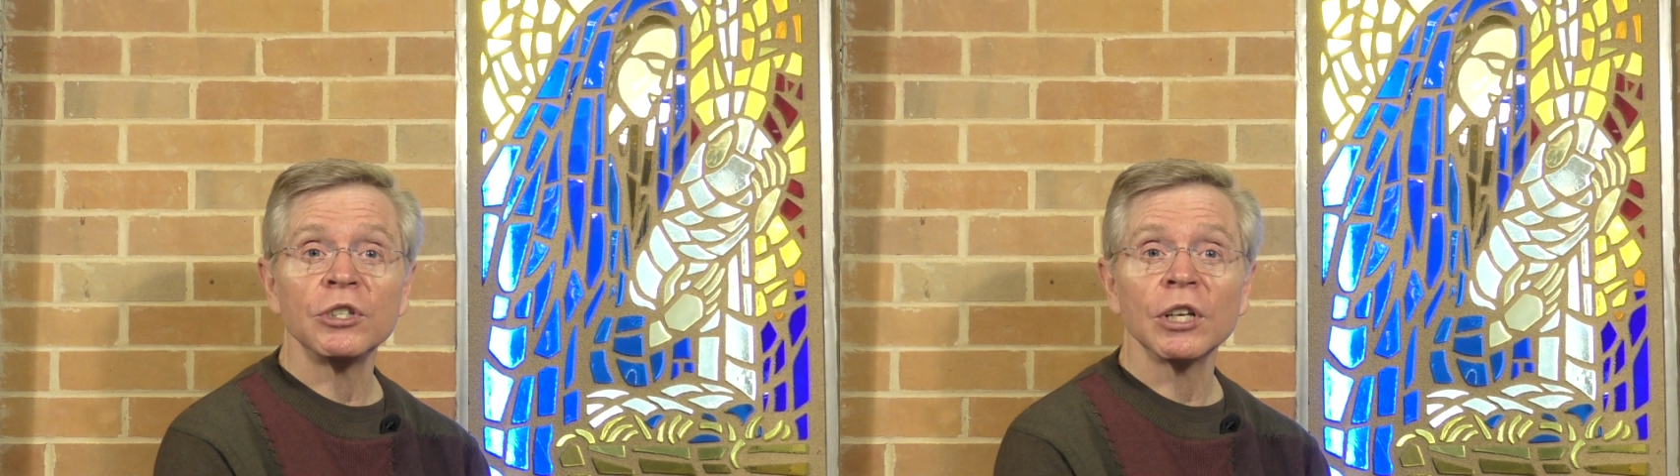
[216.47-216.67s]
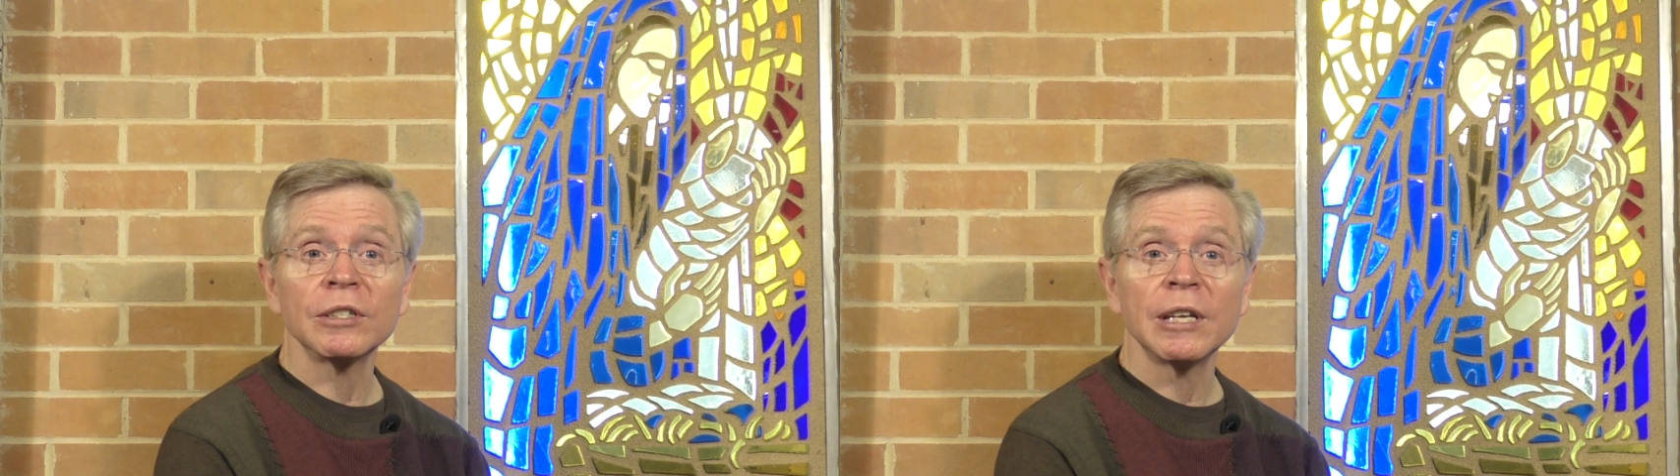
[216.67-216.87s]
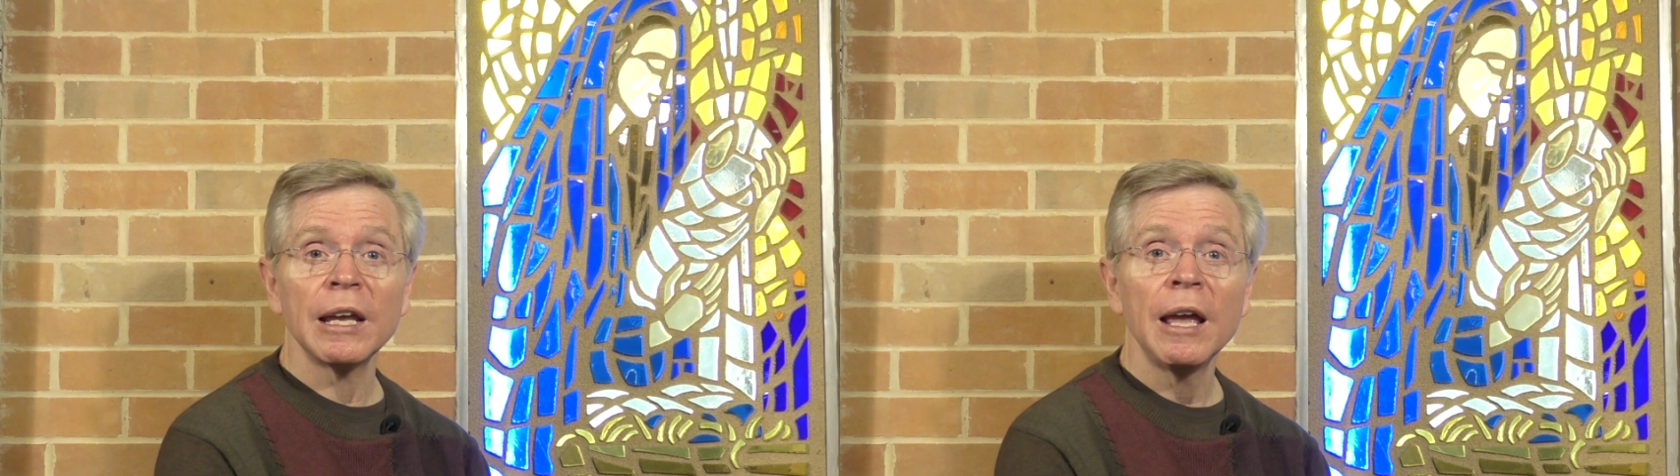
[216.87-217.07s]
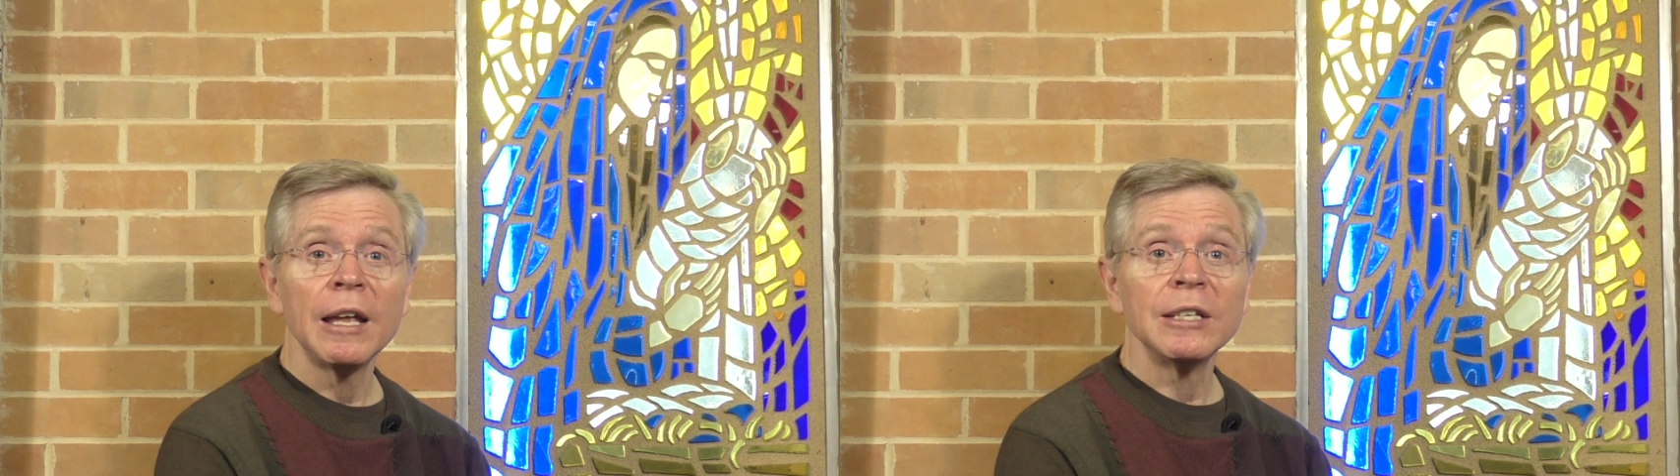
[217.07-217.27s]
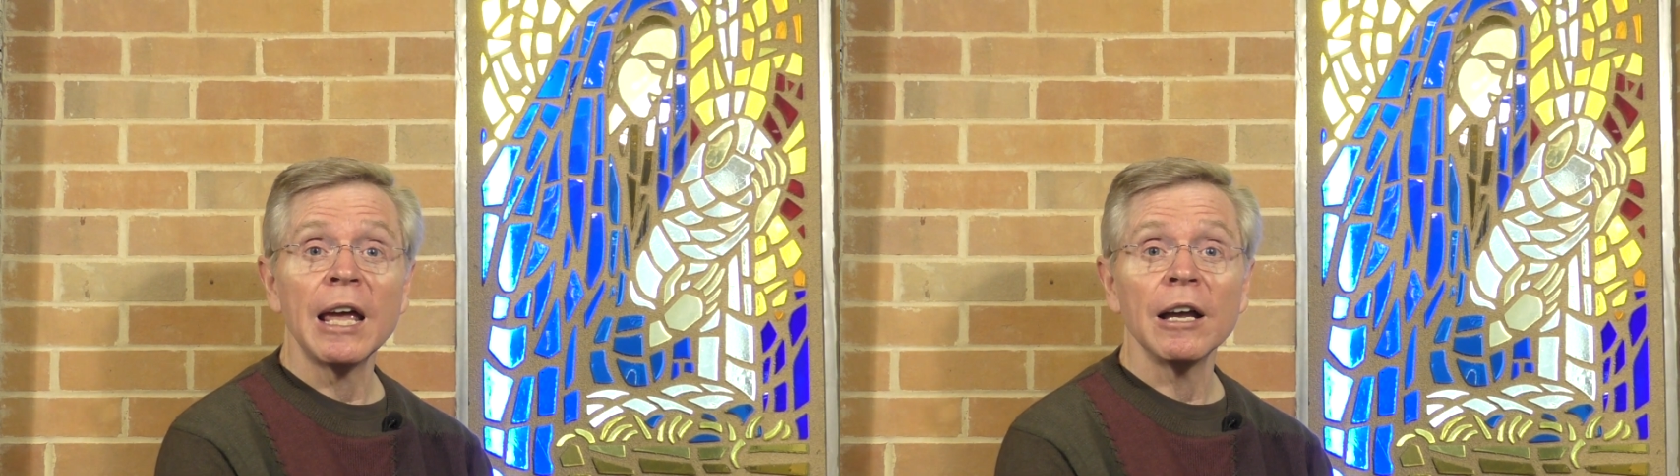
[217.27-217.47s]
just a
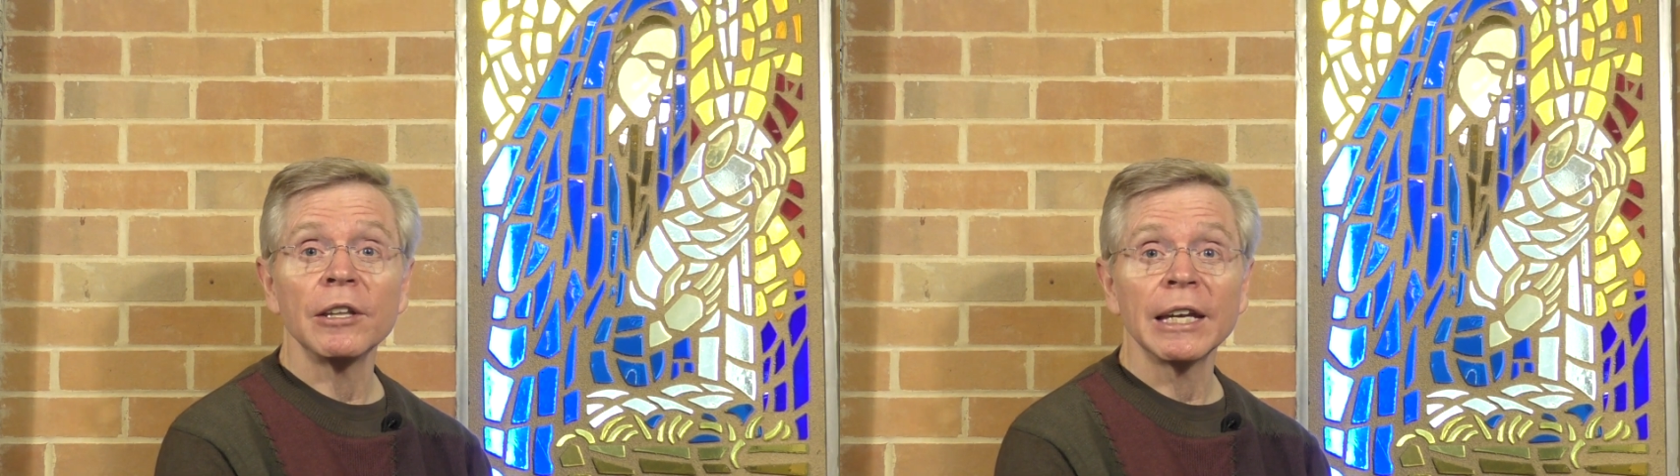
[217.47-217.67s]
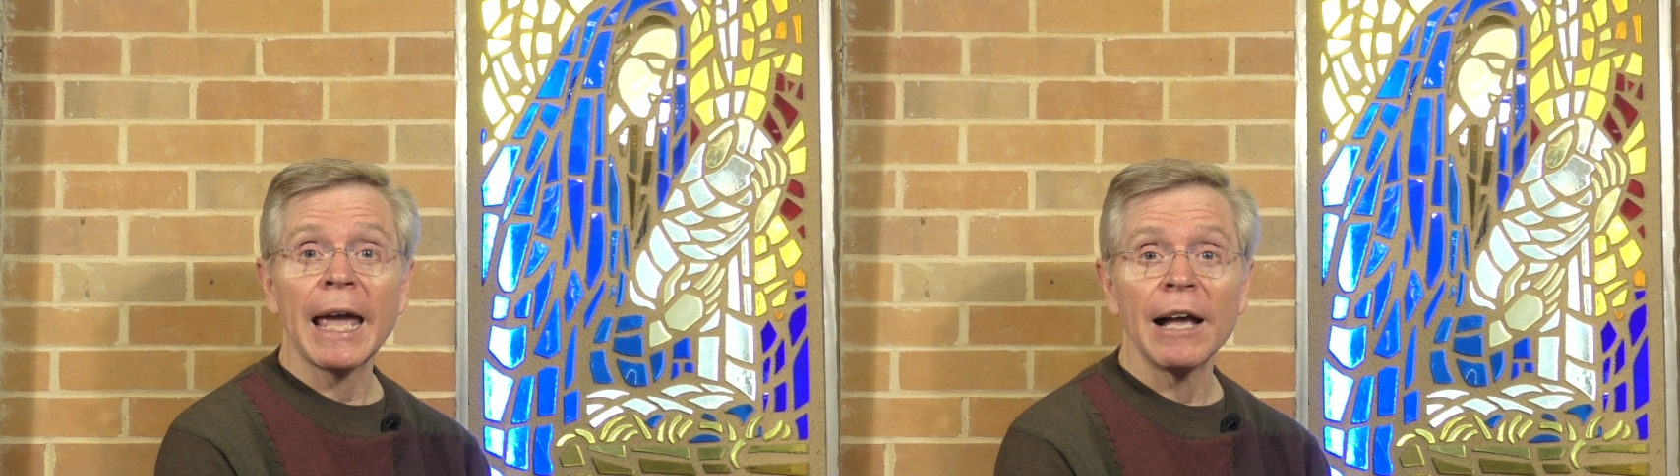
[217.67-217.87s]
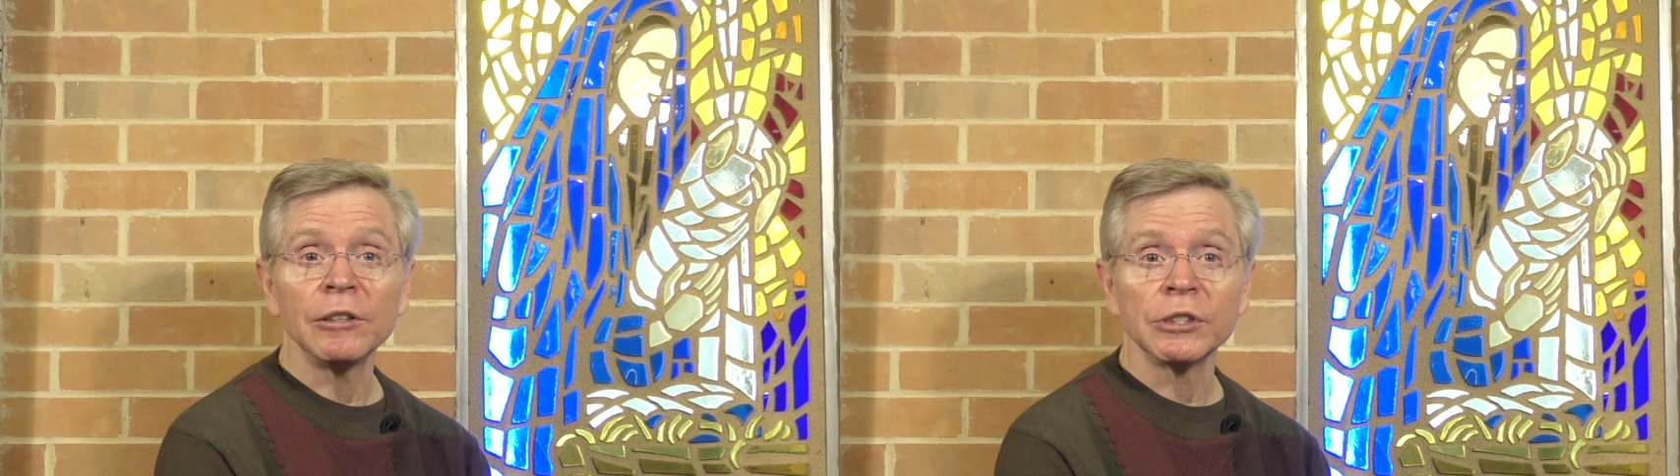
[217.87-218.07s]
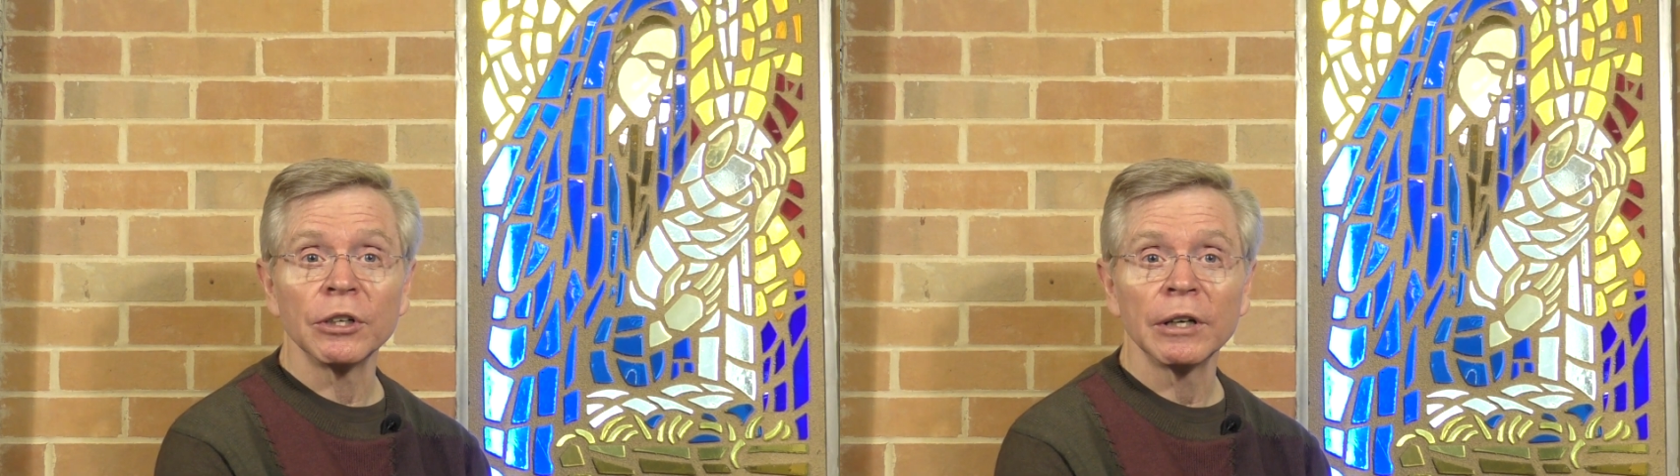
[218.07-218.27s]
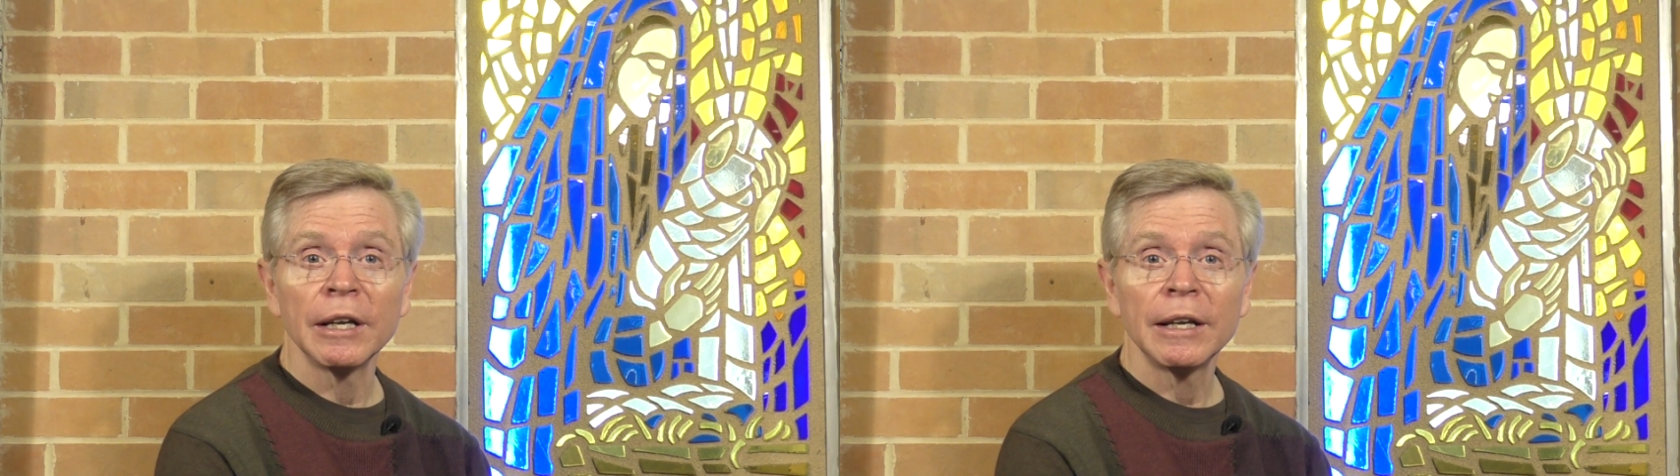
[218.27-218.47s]
day on the calendar.